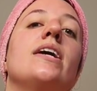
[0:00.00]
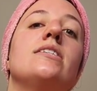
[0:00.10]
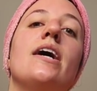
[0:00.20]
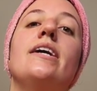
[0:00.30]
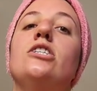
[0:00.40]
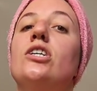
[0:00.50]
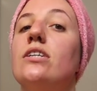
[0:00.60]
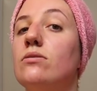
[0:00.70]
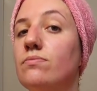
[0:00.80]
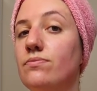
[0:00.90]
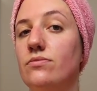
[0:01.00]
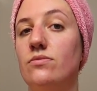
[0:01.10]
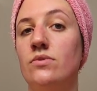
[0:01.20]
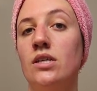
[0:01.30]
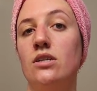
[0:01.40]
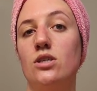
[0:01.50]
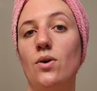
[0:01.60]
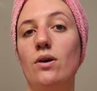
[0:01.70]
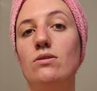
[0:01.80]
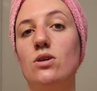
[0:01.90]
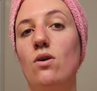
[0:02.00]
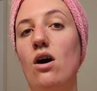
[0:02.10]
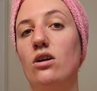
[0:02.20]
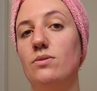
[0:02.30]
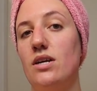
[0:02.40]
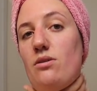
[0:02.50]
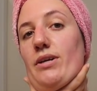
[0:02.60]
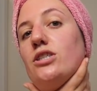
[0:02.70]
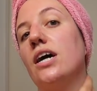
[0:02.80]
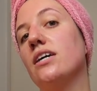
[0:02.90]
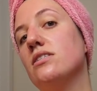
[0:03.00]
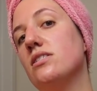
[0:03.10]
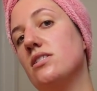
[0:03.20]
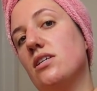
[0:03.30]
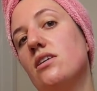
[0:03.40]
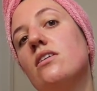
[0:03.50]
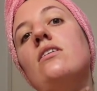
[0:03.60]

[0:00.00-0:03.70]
anti-aging. So I always go all the way down to my chest.